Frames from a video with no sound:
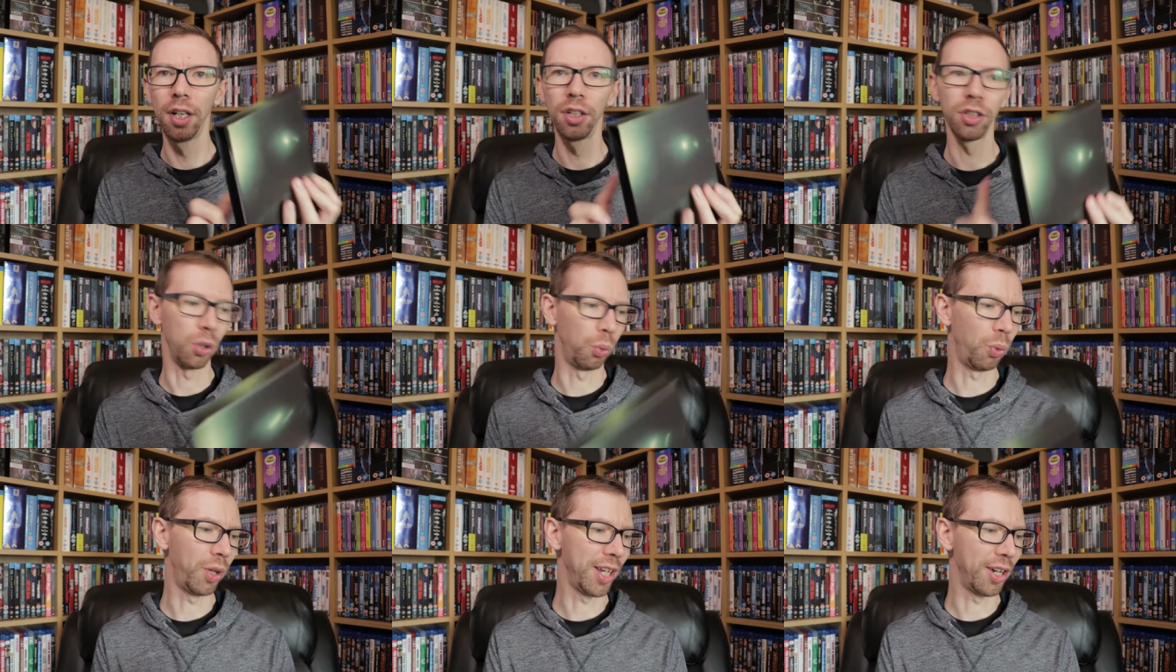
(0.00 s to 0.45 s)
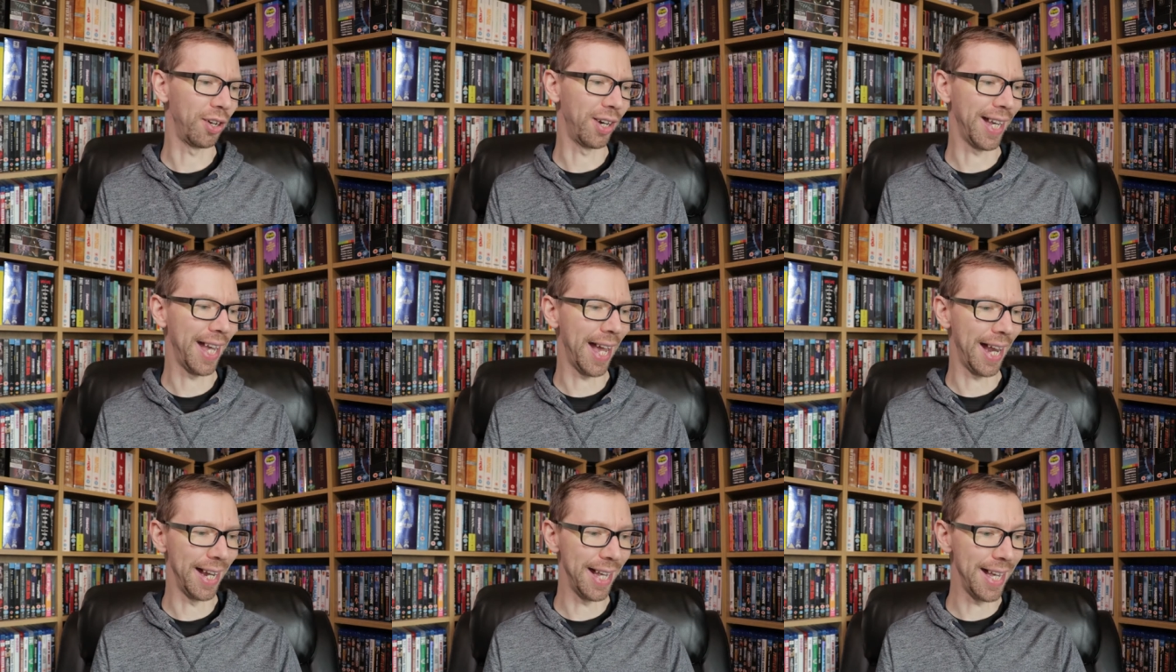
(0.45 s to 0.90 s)
So what are you going to
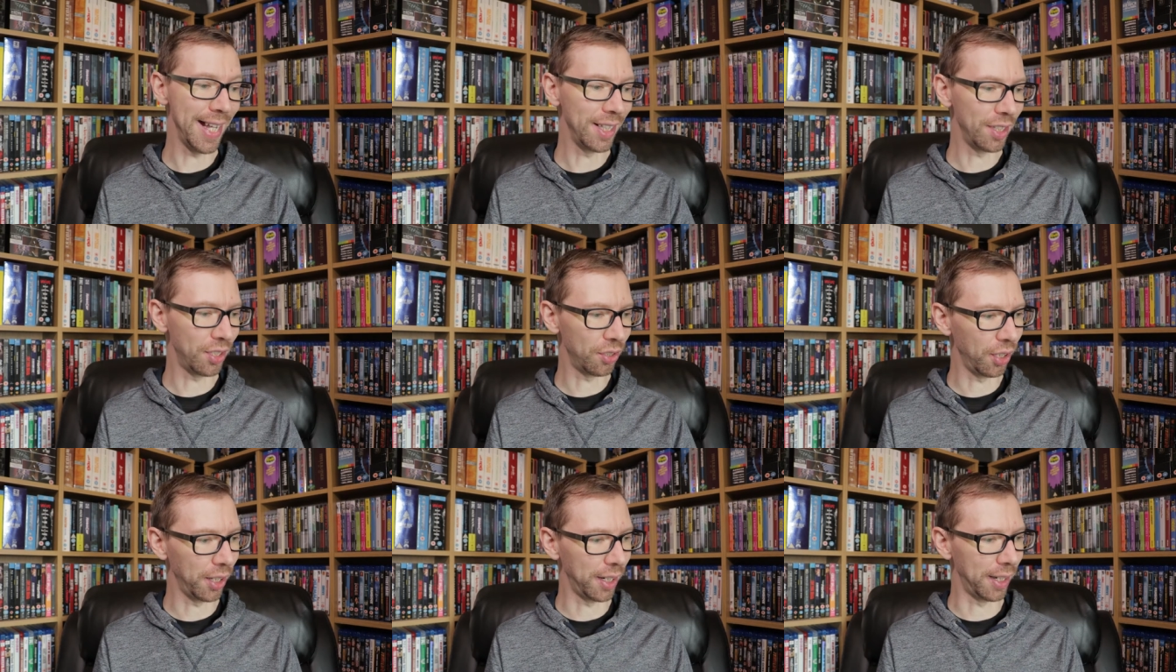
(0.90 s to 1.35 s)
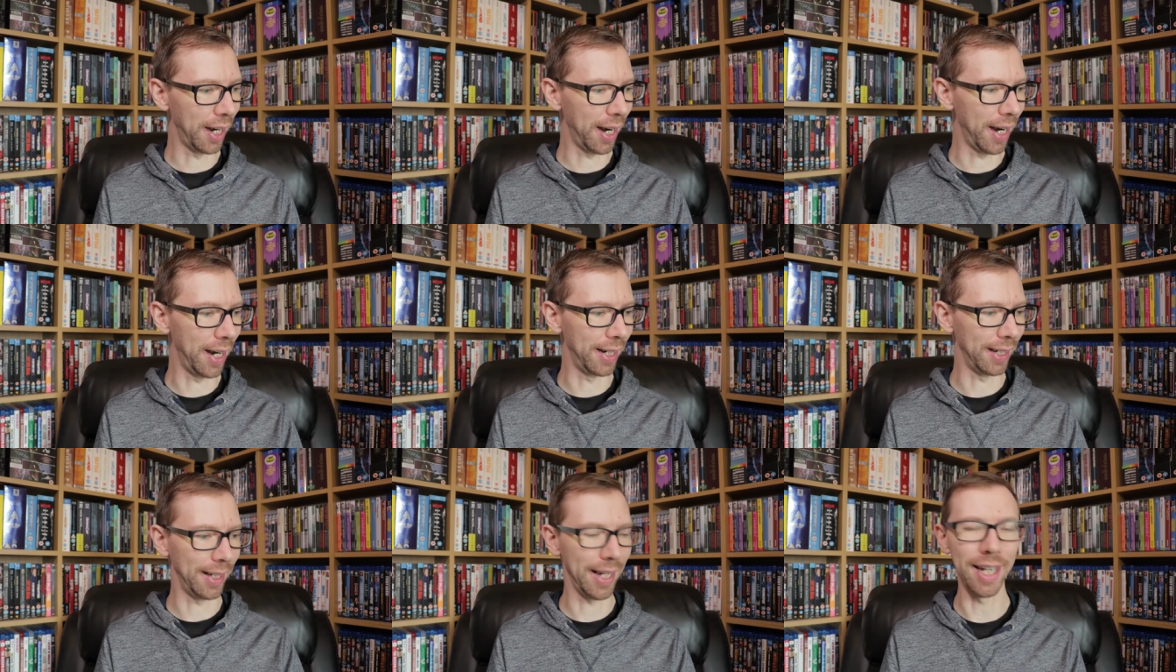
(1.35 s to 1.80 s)
get inside of the
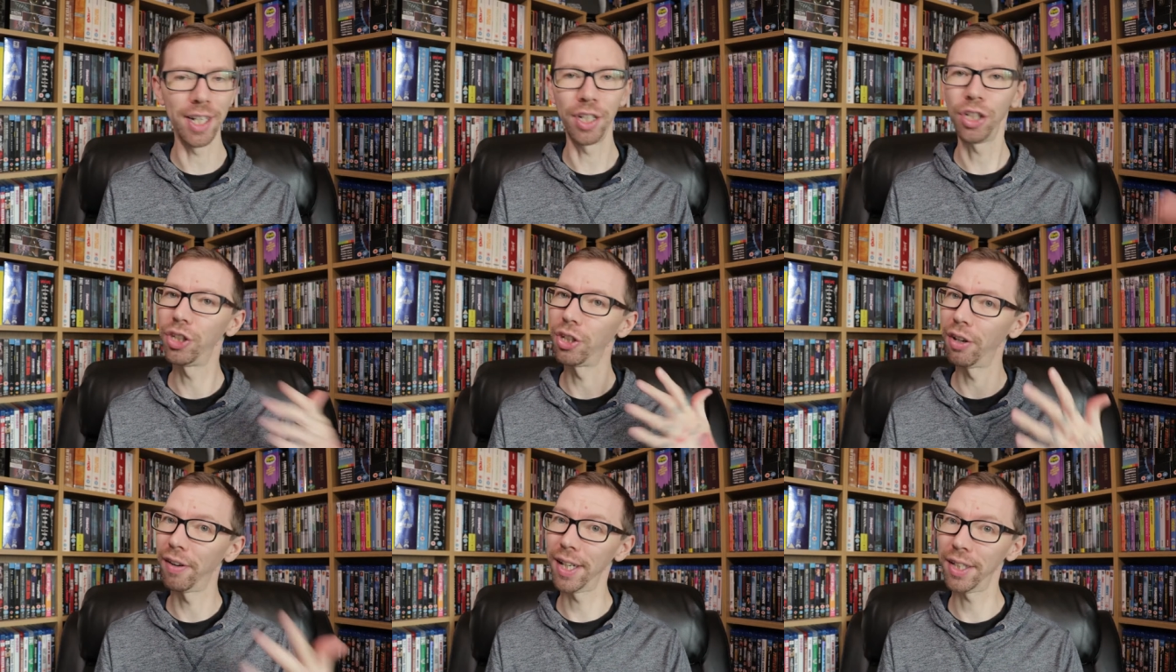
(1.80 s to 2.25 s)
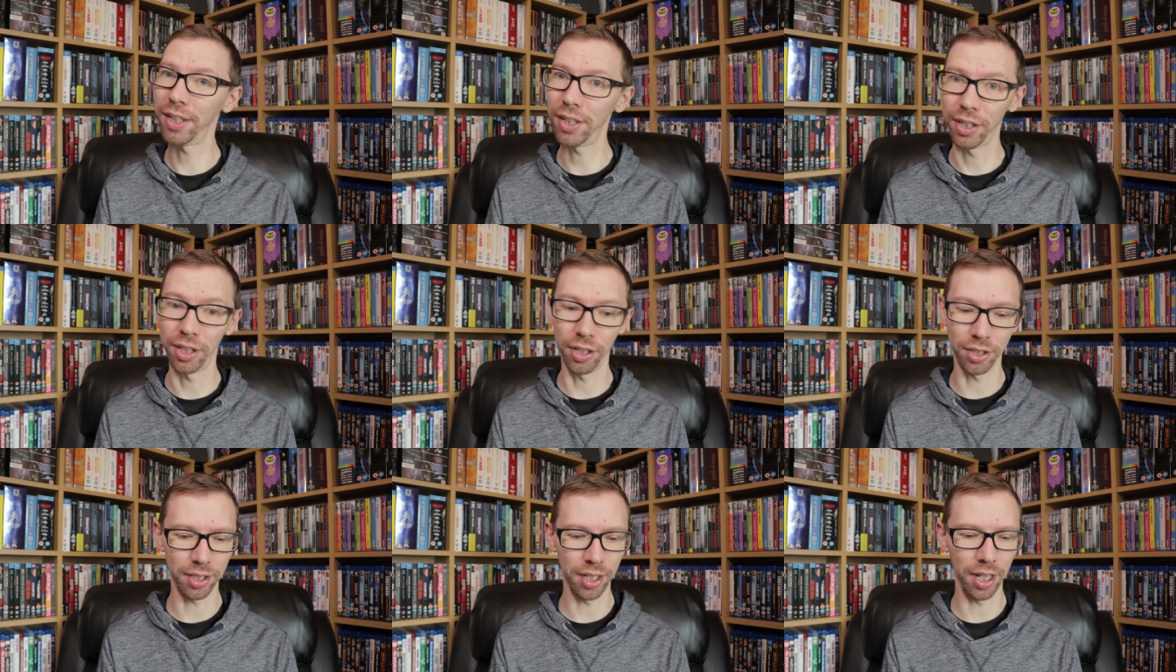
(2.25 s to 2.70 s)
hard case, you're
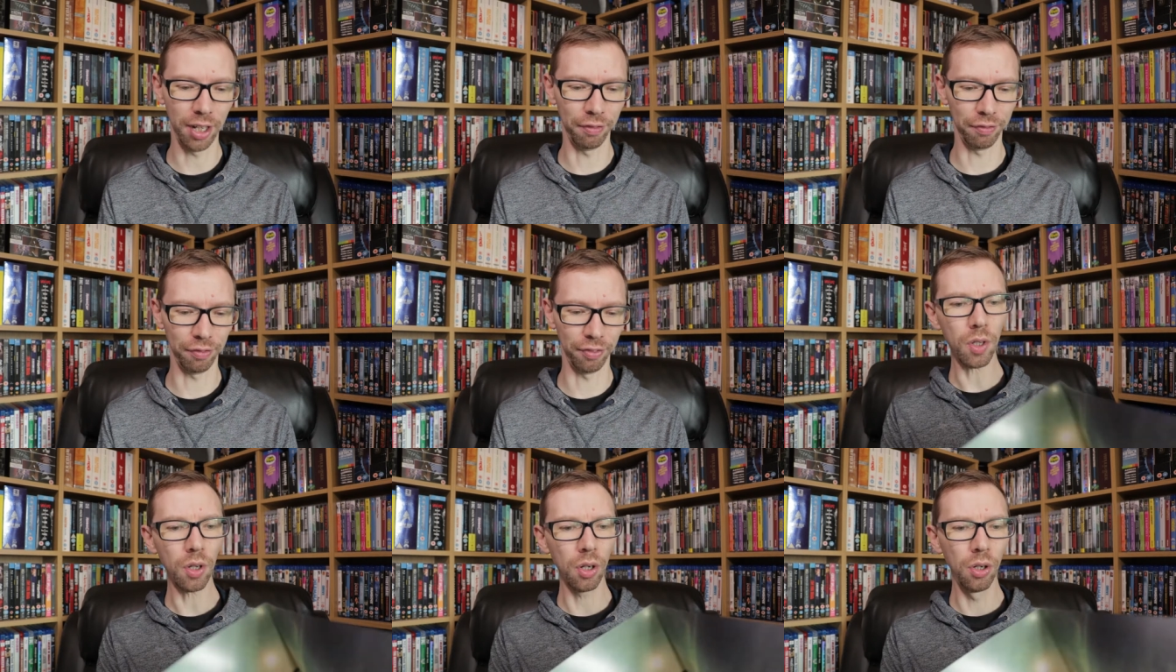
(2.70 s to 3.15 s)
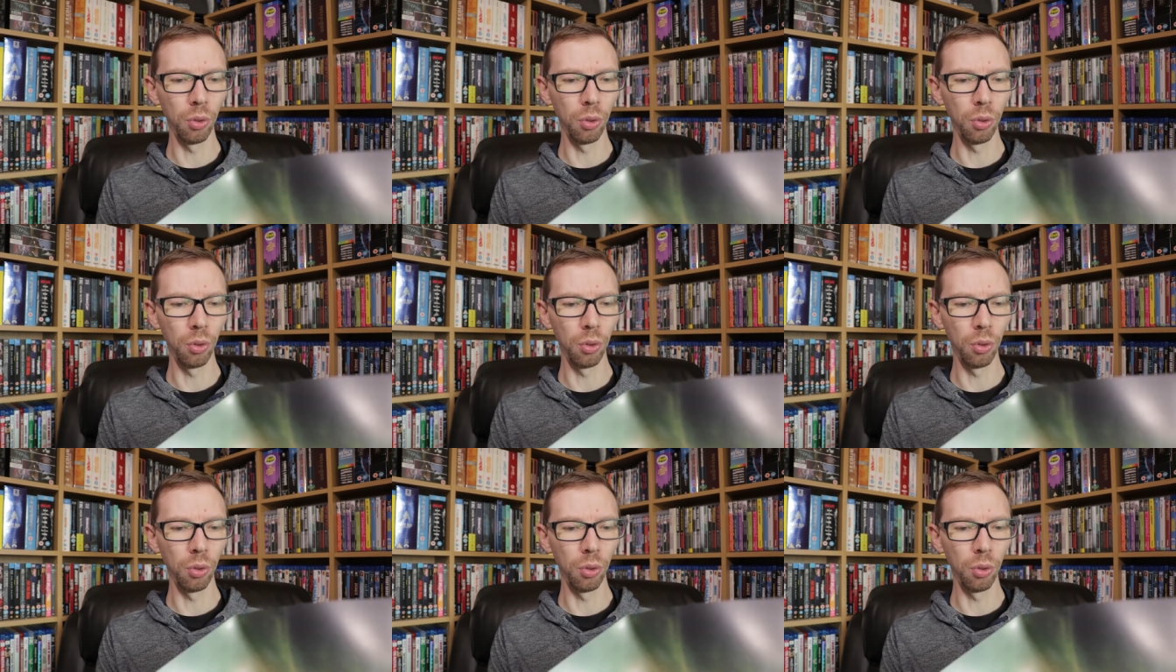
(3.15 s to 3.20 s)
asking yourself?